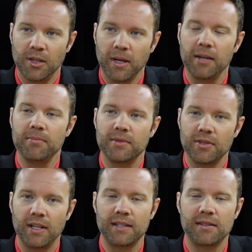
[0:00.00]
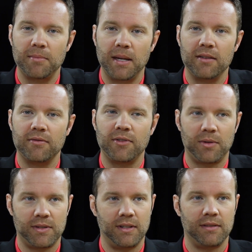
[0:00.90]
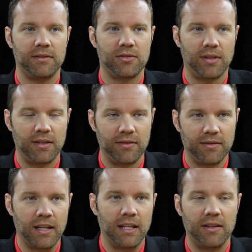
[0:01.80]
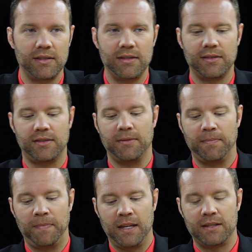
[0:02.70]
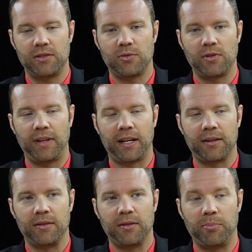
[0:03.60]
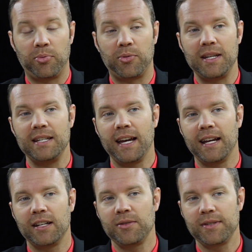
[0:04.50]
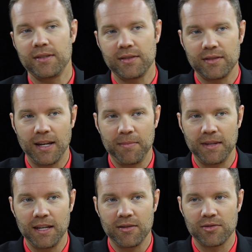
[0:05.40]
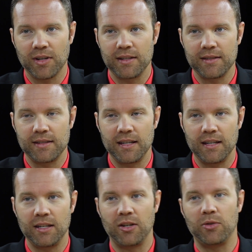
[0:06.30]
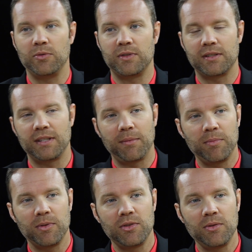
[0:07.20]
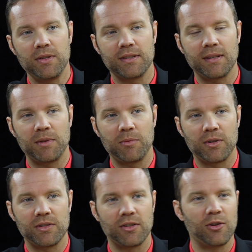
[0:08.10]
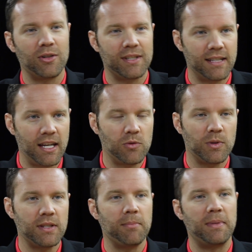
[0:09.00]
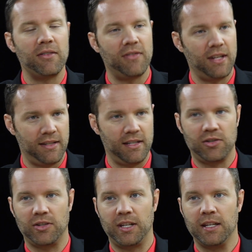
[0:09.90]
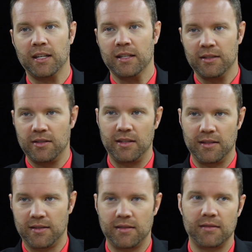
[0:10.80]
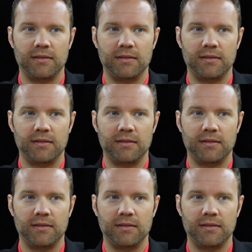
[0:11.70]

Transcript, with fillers: Okay, so that's the main focus then. Just mm-hmm. trying to, now this is, is this sort of like pre-diagnosis type thing, or trying to see, you know, who's susceptible to it? Is it something where it's the early stage? What's the benefit essentially to this